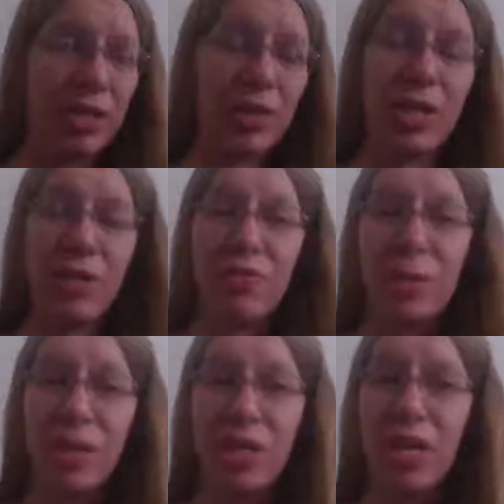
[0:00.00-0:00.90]
Because again, if
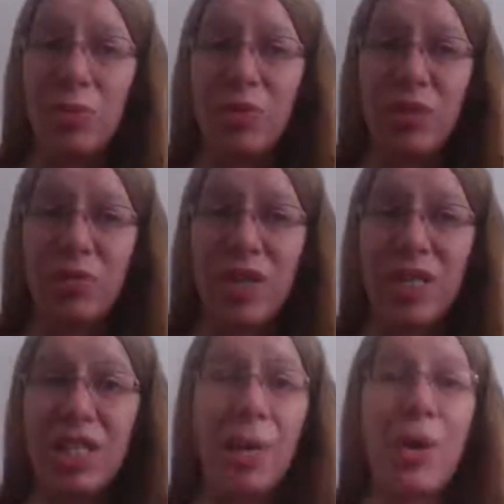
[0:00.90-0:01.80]
Funimation hires me for this
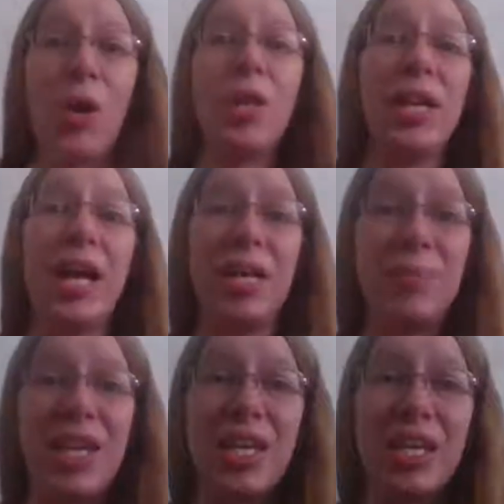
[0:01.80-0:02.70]
writing job, holy hell, I'm
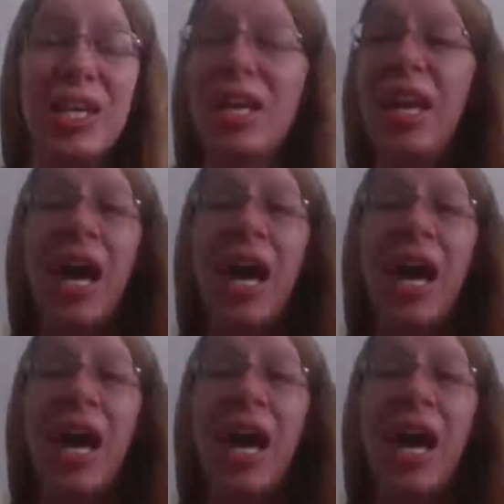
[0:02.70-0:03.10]
taking it.